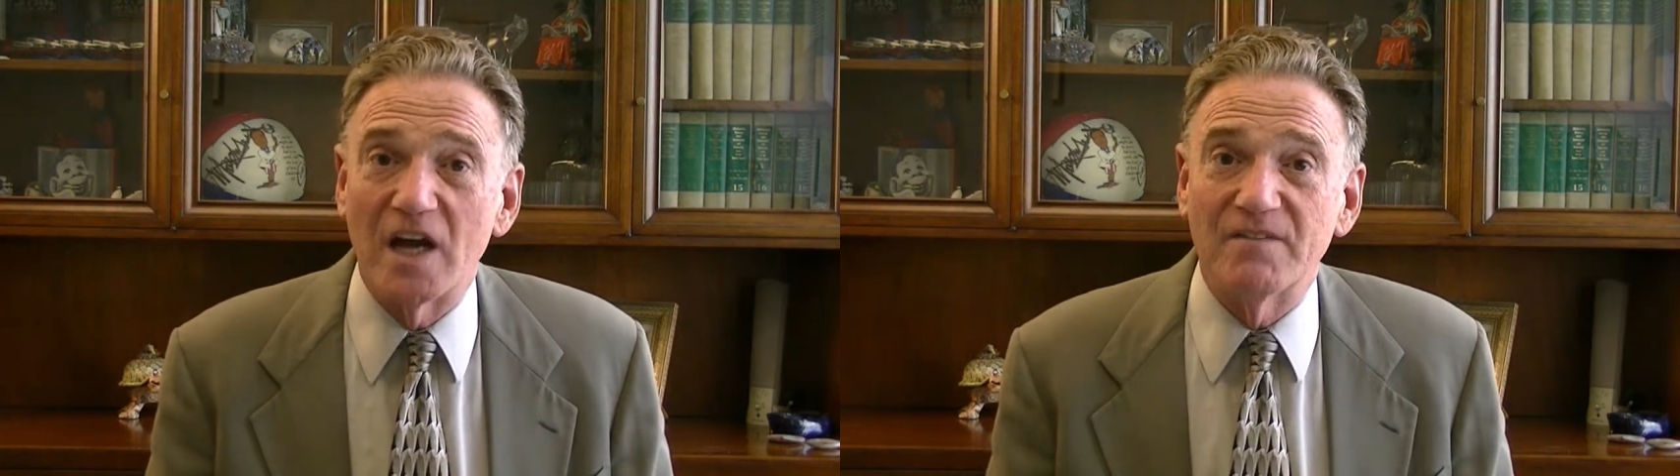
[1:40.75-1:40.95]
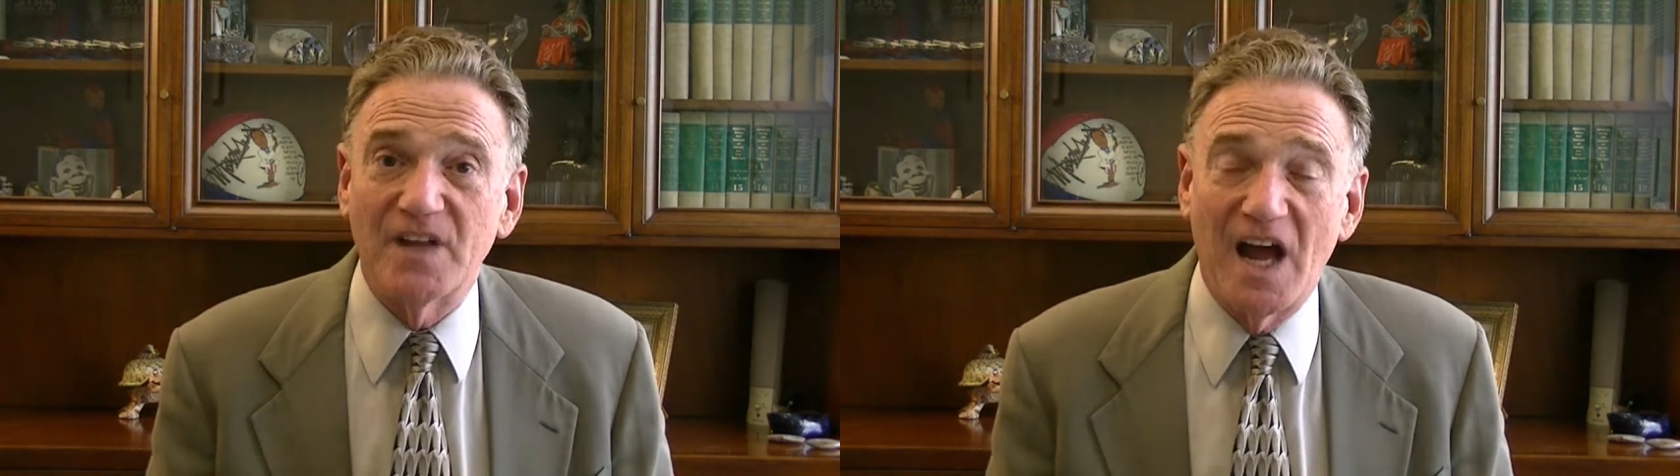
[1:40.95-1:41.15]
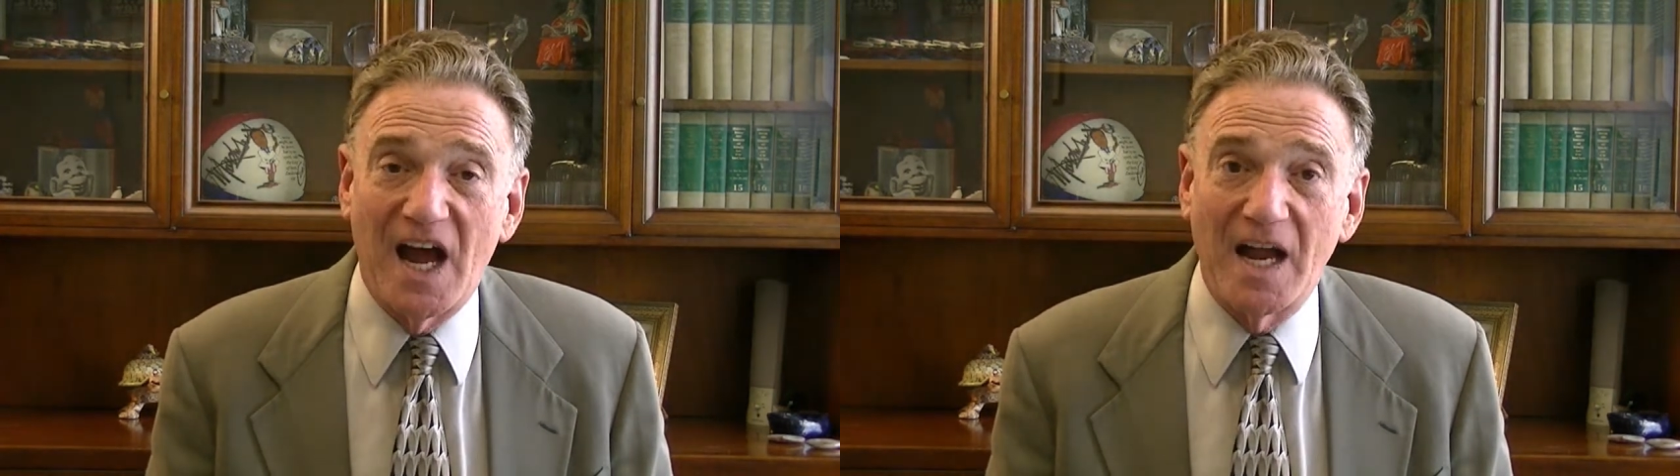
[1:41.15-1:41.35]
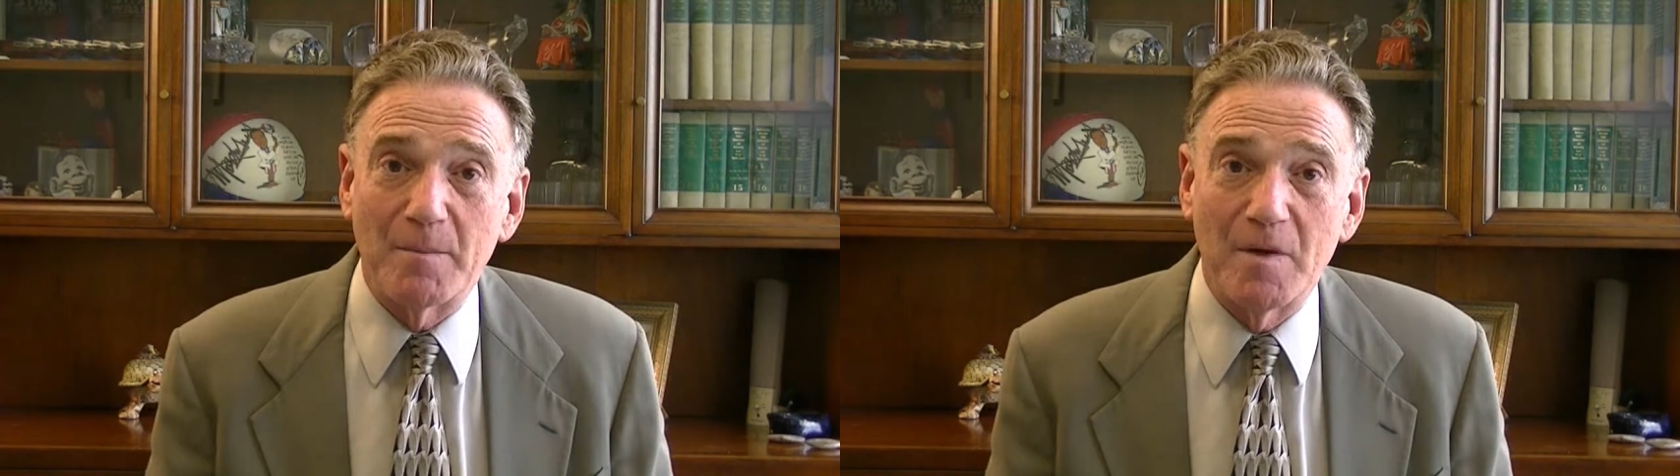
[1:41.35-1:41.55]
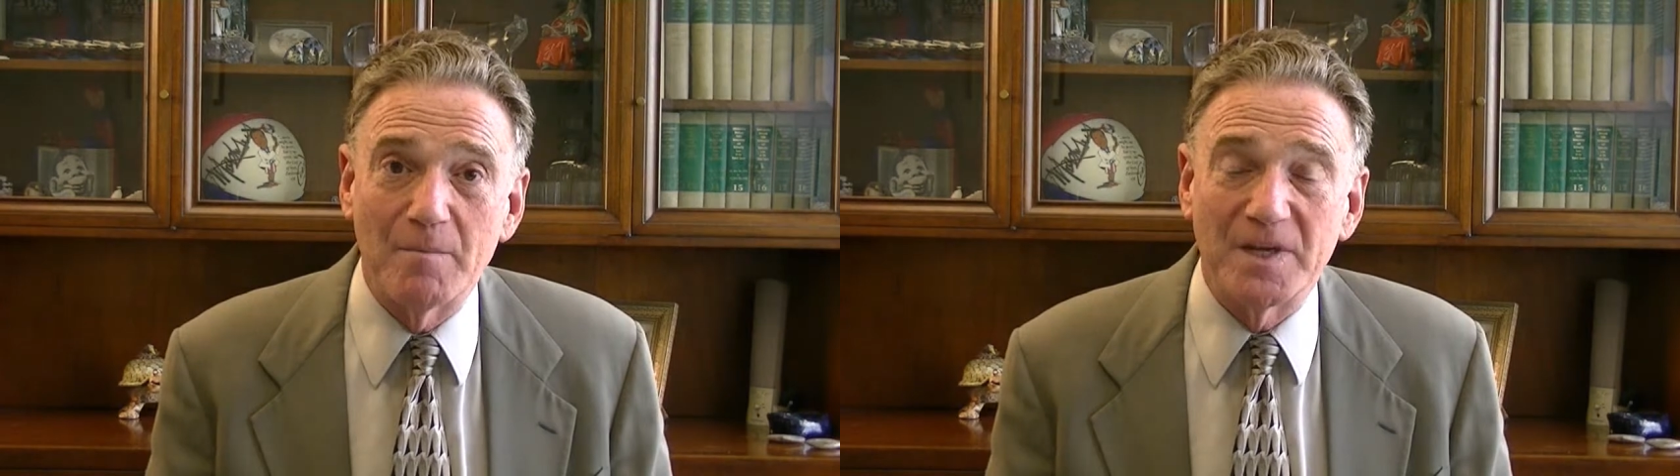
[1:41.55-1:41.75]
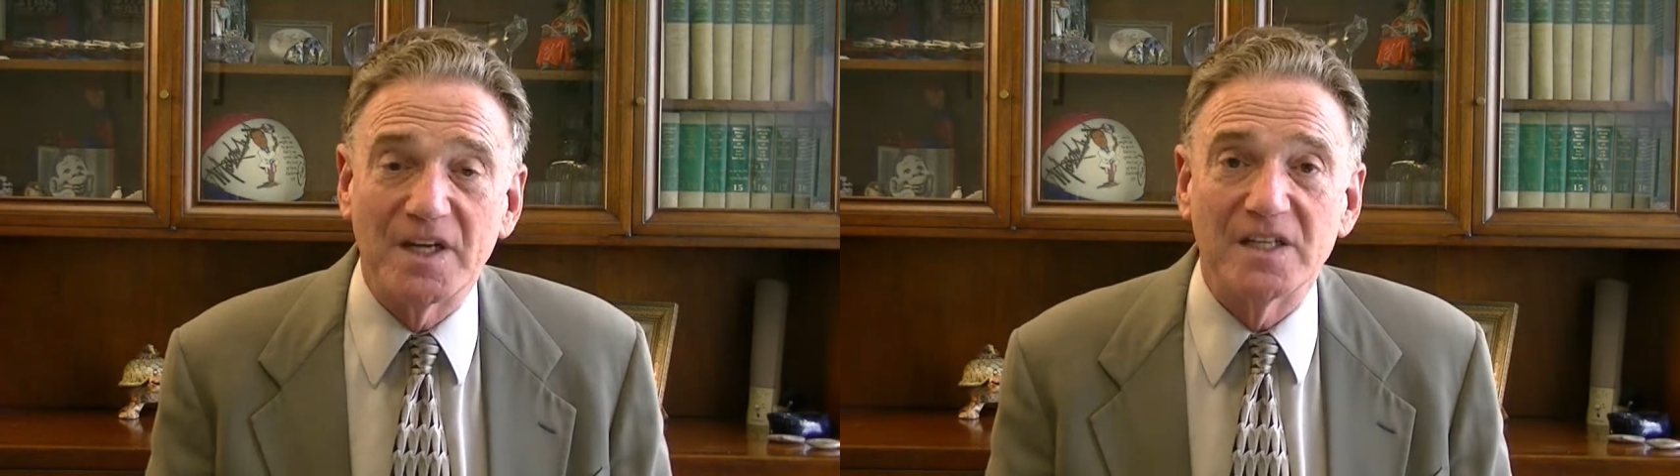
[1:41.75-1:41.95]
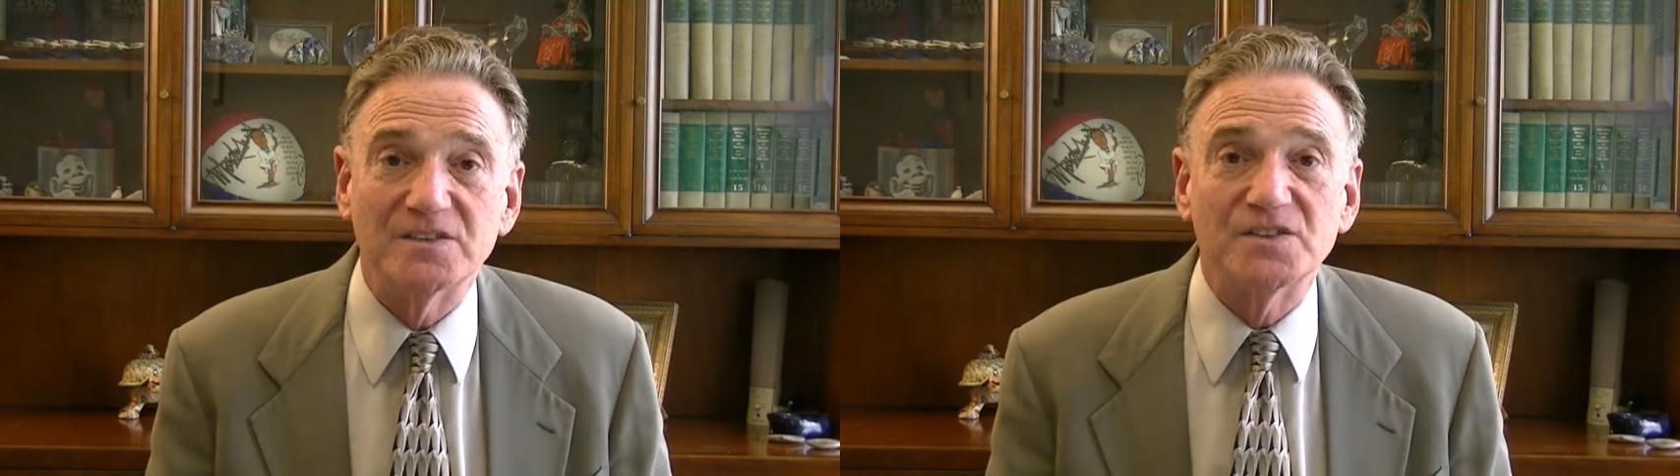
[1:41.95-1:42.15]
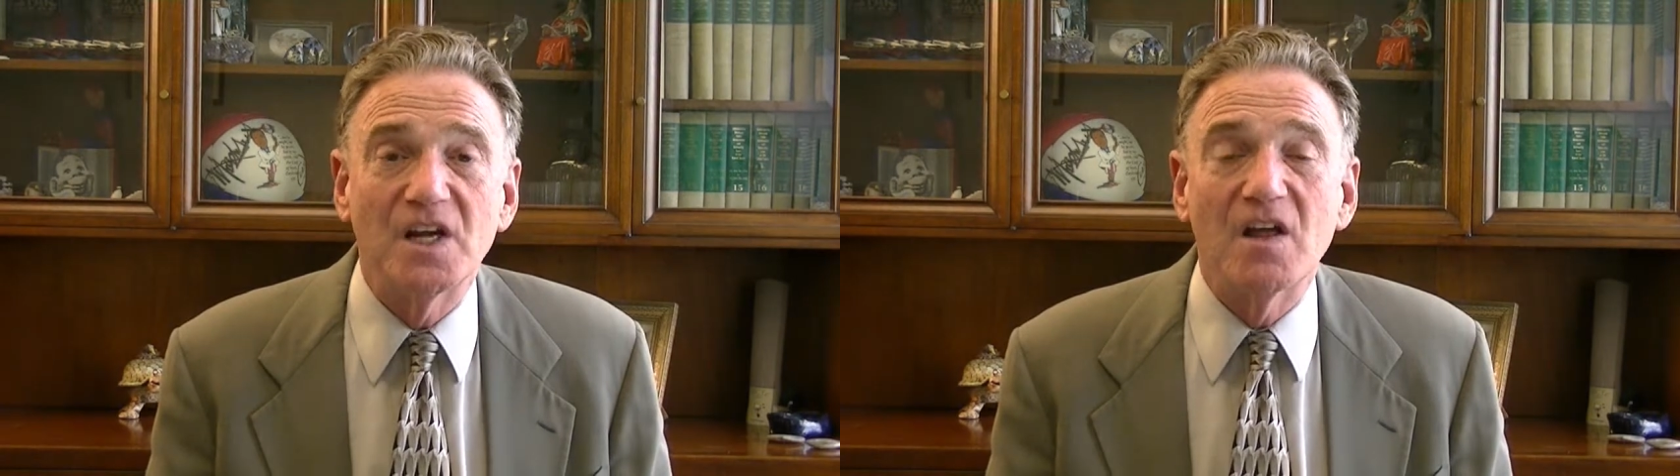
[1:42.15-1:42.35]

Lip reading: of time because